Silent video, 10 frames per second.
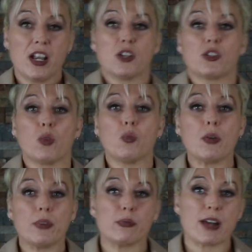So
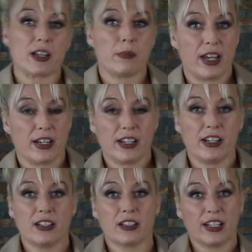what we recommend
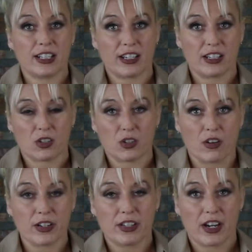is, let's get
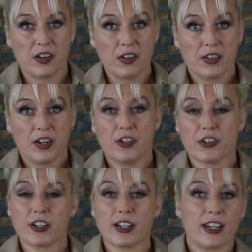started there.
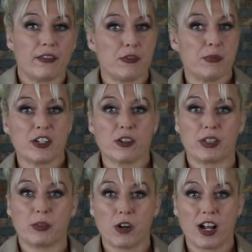You're going to get familiar
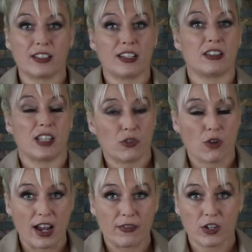with the process. The
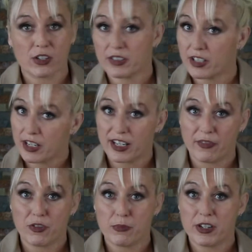driver is going to get
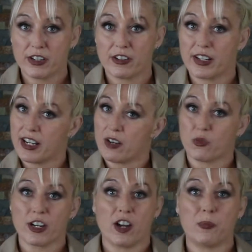familiar. And again,
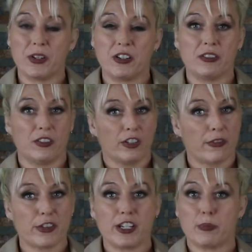we're helping you look
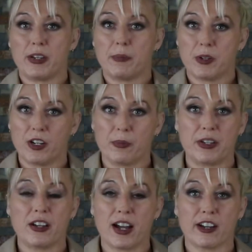for these people, helping
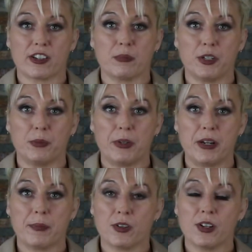you hire some good
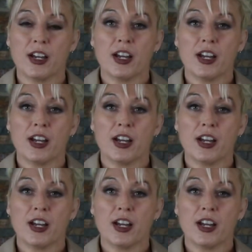people.